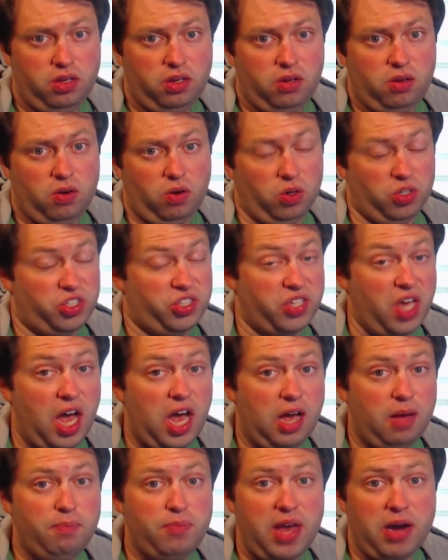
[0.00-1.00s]
or
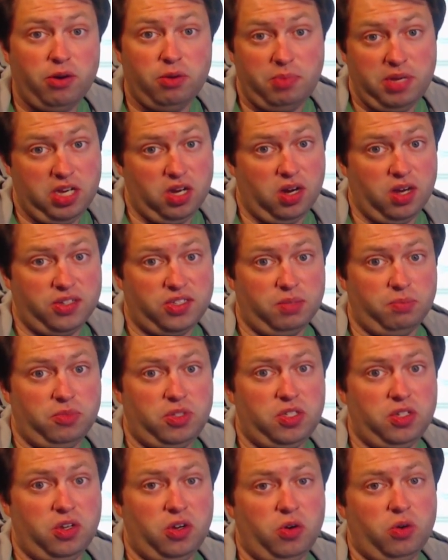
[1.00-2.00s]
sub. That would be awesome
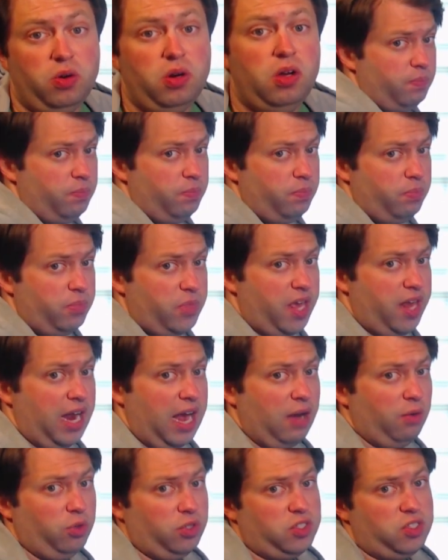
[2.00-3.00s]
too. And I
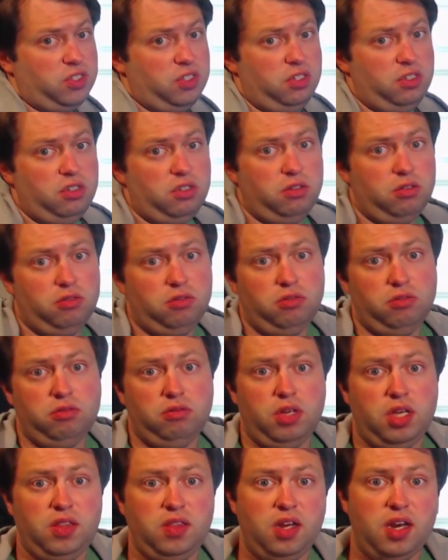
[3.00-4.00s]
will see you
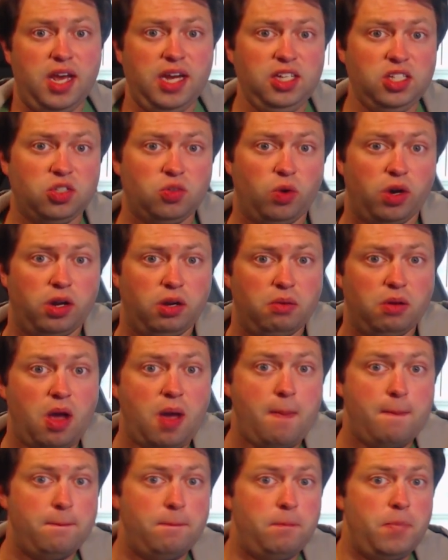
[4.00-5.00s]
in the next one.
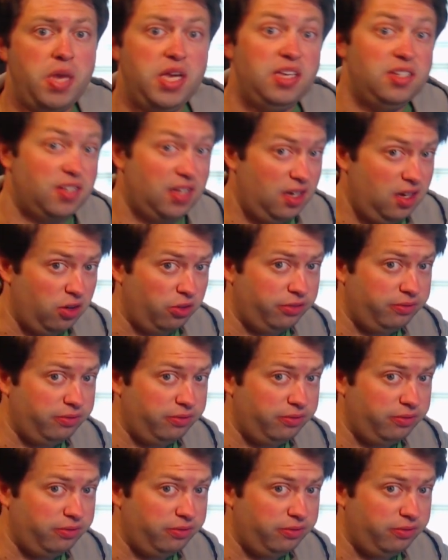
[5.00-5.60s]
Peace out.